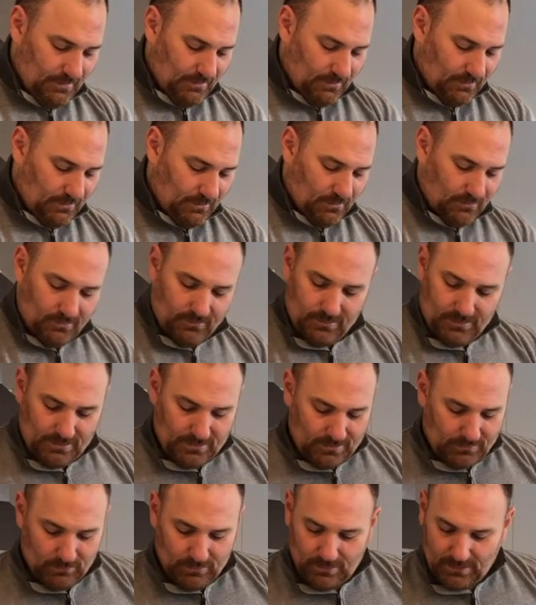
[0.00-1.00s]
So
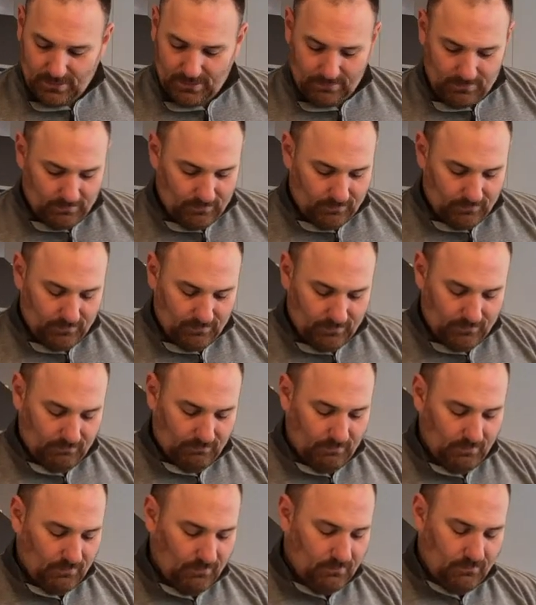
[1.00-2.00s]
it's really
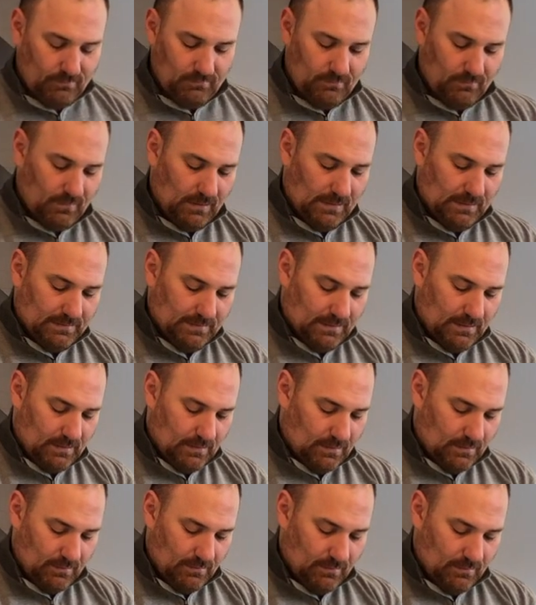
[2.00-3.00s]
easy
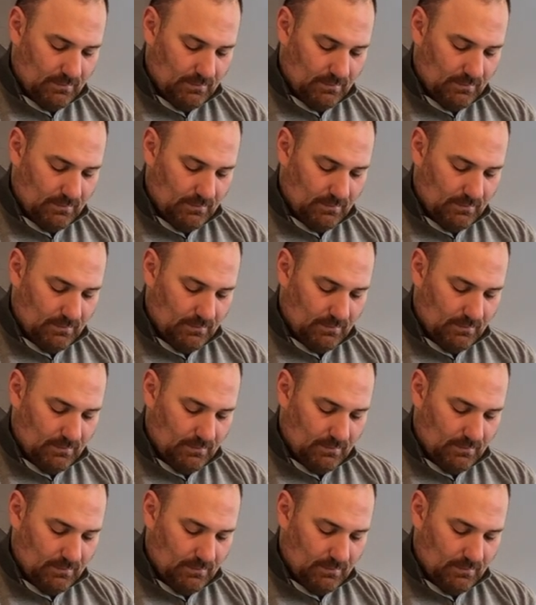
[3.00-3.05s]
to